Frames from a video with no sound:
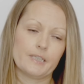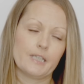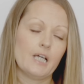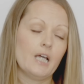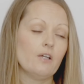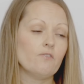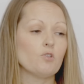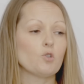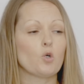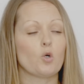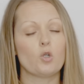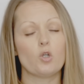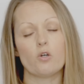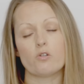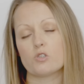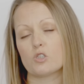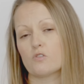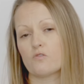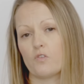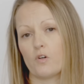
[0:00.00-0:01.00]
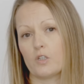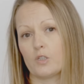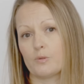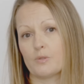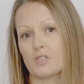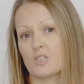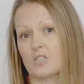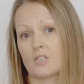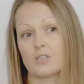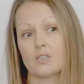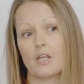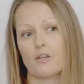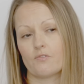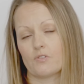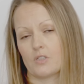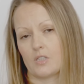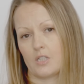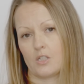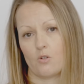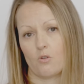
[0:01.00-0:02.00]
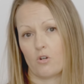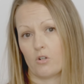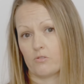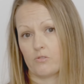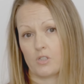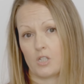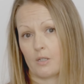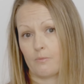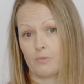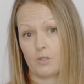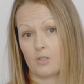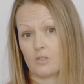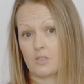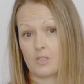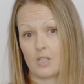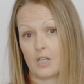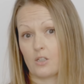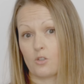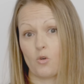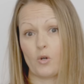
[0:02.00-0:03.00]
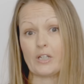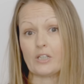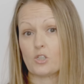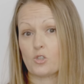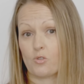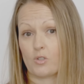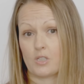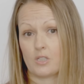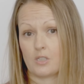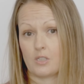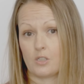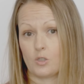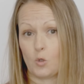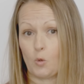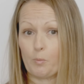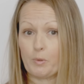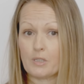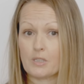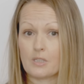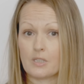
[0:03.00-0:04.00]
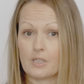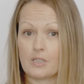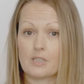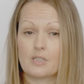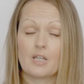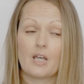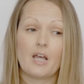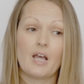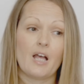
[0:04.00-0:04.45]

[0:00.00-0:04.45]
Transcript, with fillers: If you've got lots of followers that never see your content because they're not interested in your business,